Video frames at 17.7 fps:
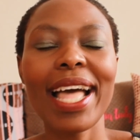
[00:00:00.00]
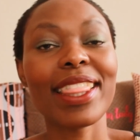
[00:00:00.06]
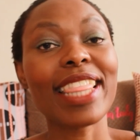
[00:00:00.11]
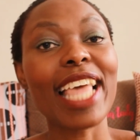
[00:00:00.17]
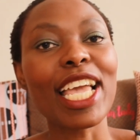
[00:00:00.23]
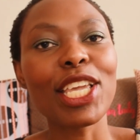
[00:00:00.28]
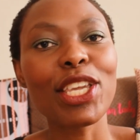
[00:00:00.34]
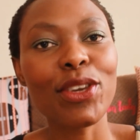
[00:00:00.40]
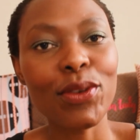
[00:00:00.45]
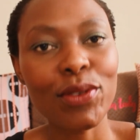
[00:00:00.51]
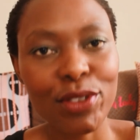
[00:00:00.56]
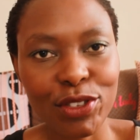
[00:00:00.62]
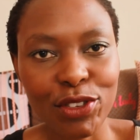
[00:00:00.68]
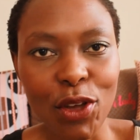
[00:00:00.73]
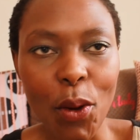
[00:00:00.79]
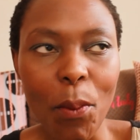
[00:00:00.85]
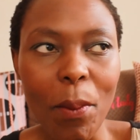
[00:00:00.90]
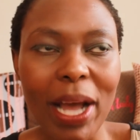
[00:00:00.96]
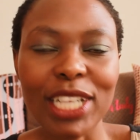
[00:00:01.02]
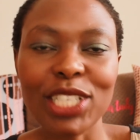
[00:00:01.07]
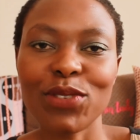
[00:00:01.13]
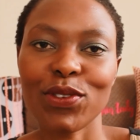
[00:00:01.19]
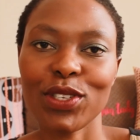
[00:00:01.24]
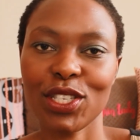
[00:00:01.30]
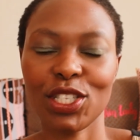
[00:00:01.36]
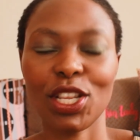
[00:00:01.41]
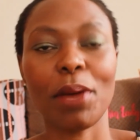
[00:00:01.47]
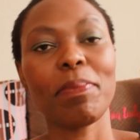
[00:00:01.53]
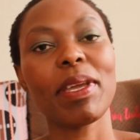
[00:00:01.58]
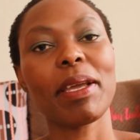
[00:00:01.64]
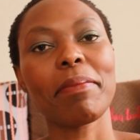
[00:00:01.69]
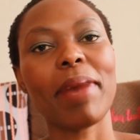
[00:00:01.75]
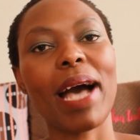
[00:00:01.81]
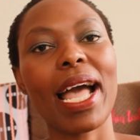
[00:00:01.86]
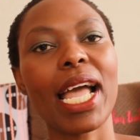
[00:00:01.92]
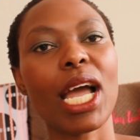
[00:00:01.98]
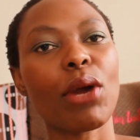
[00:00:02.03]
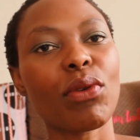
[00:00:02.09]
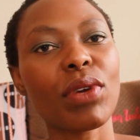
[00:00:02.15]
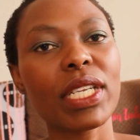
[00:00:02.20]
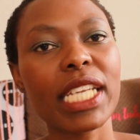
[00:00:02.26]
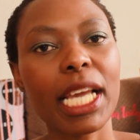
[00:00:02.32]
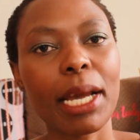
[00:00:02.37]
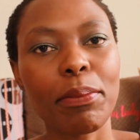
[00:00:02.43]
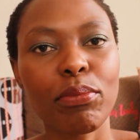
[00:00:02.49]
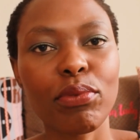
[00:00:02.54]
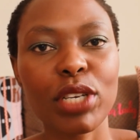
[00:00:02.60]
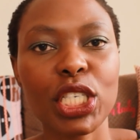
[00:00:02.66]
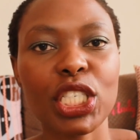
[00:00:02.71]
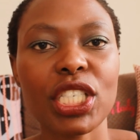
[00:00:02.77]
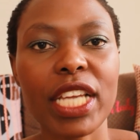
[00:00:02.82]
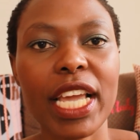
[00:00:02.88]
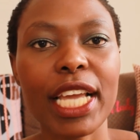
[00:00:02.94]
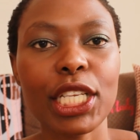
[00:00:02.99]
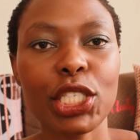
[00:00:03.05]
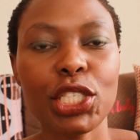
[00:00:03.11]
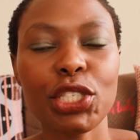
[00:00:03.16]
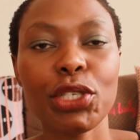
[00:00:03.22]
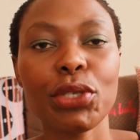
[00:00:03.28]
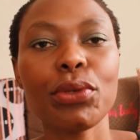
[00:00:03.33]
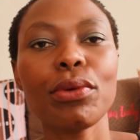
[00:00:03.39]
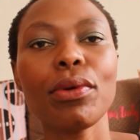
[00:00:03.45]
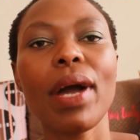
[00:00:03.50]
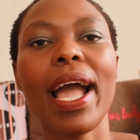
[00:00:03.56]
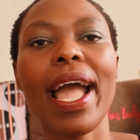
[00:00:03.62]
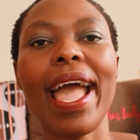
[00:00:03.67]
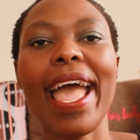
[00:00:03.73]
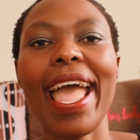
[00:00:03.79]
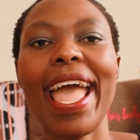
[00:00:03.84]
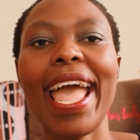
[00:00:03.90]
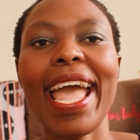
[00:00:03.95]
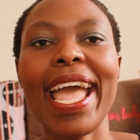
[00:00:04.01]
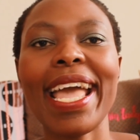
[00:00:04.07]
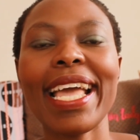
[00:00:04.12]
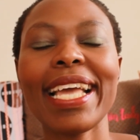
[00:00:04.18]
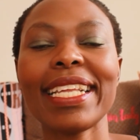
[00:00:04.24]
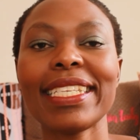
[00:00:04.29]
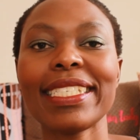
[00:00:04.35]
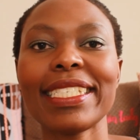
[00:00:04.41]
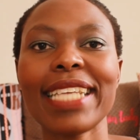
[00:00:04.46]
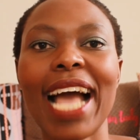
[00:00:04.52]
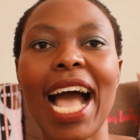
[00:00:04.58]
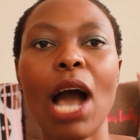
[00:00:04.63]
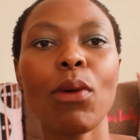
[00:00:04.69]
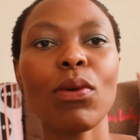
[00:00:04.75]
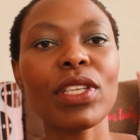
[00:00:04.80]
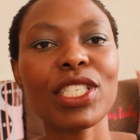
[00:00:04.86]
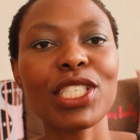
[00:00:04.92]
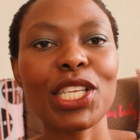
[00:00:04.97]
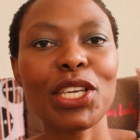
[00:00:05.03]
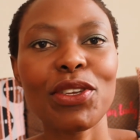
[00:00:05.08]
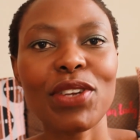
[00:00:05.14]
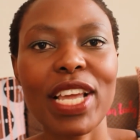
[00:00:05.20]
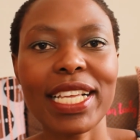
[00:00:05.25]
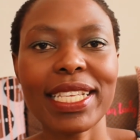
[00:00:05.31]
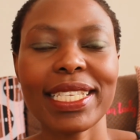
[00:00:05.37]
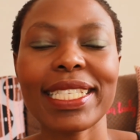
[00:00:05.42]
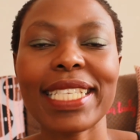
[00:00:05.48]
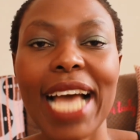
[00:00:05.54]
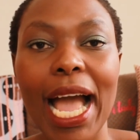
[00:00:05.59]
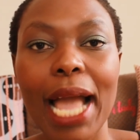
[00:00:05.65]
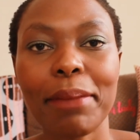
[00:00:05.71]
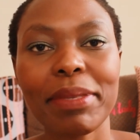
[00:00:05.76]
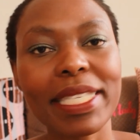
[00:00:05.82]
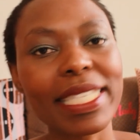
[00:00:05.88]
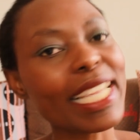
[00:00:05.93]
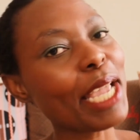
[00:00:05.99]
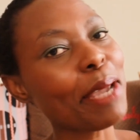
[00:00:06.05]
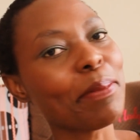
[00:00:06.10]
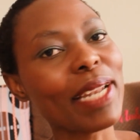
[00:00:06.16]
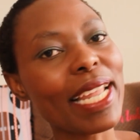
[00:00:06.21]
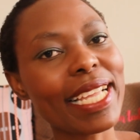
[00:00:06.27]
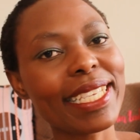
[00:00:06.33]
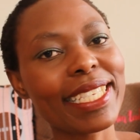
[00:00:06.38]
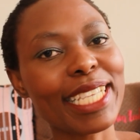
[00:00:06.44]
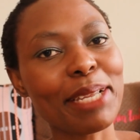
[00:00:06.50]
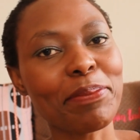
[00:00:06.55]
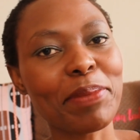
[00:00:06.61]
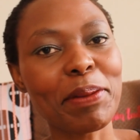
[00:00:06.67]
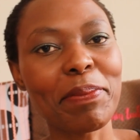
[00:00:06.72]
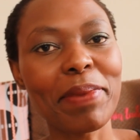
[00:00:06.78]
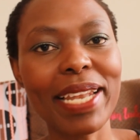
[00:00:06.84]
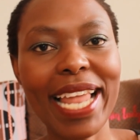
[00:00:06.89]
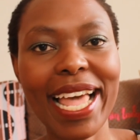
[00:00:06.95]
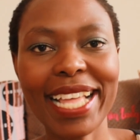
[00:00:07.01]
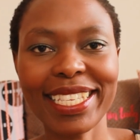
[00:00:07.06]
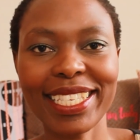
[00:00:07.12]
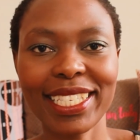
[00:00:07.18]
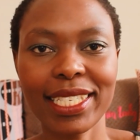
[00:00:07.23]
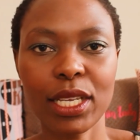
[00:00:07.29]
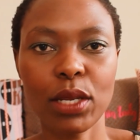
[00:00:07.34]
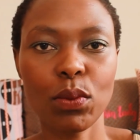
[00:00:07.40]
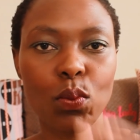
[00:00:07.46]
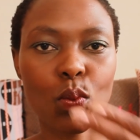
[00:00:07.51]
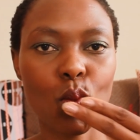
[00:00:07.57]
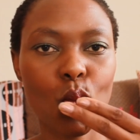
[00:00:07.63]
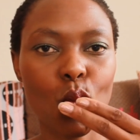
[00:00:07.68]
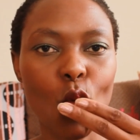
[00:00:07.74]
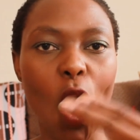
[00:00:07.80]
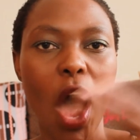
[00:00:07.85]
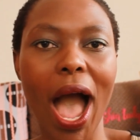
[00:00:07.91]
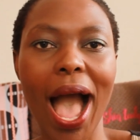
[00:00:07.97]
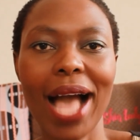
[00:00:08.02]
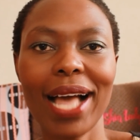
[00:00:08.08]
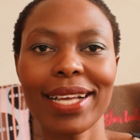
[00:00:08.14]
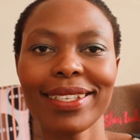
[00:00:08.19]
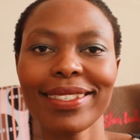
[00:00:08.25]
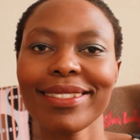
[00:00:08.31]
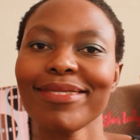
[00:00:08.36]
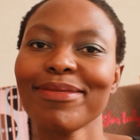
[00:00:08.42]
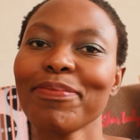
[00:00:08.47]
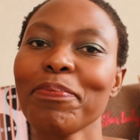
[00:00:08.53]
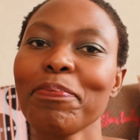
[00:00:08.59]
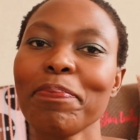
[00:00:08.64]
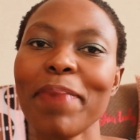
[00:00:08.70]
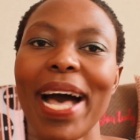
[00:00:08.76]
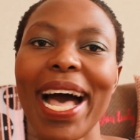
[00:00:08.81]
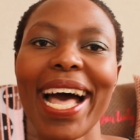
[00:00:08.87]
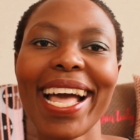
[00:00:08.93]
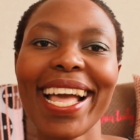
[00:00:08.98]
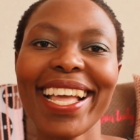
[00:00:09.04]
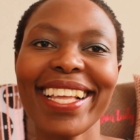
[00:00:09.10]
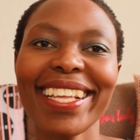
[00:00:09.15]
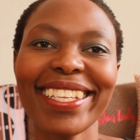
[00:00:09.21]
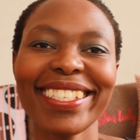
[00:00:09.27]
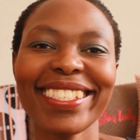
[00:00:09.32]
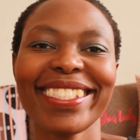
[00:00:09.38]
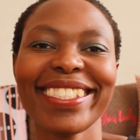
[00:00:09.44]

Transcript: thank you so much for stopping by I really appreciate you and I will see you next time stay blessed and be blessed bye